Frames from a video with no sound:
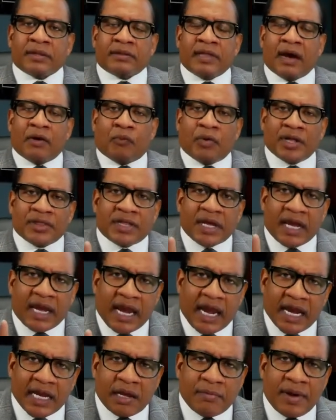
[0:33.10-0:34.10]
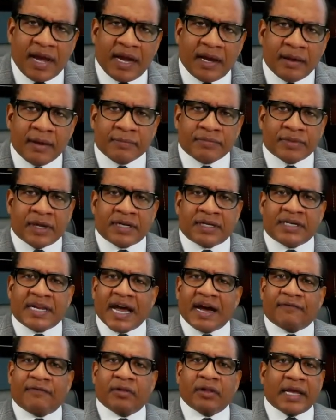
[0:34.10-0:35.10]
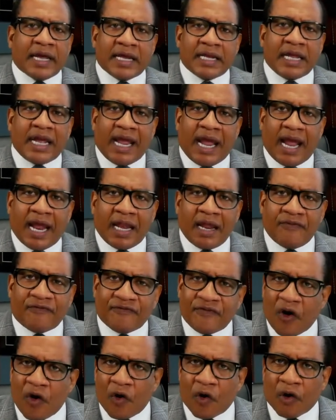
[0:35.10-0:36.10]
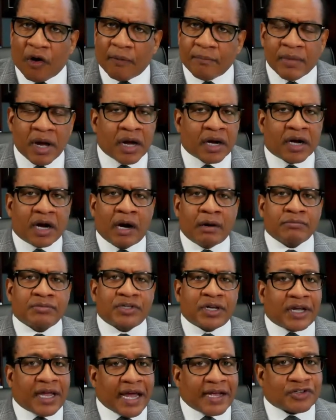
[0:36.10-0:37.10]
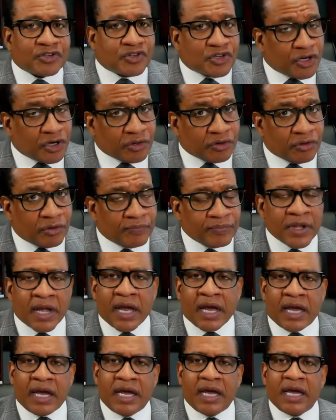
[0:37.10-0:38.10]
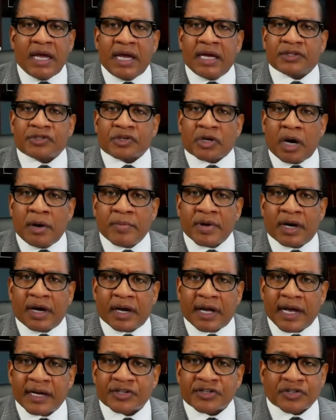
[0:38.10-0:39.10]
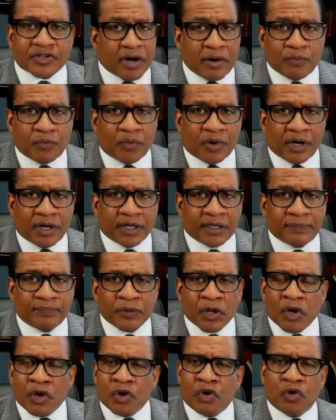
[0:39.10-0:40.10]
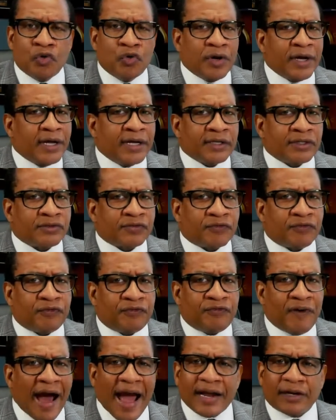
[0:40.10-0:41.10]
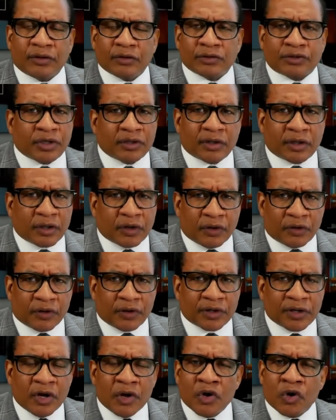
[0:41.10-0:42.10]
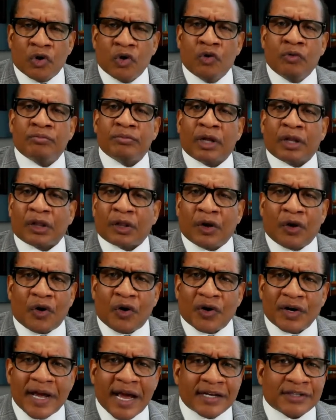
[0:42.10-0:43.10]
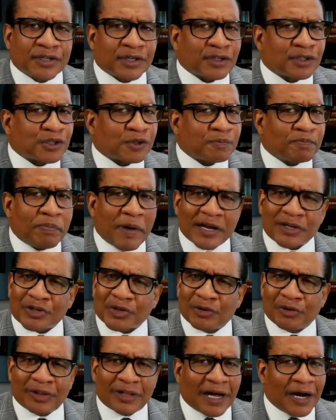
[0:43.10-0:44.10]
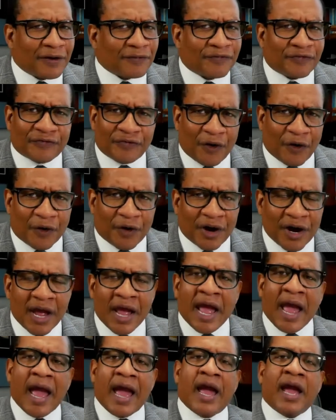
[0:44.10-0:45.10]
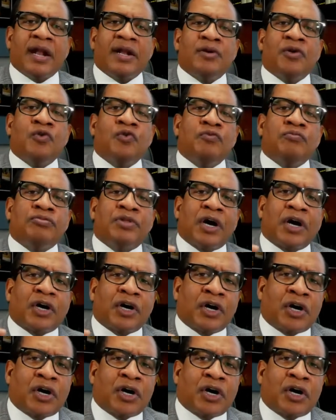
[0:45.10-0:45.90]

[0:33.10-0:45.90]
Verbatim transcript: that when the enemy, the devil in any form comes against you, he is coming against someone who is vital to the Lord, whom the Lord has a special love for, and whom the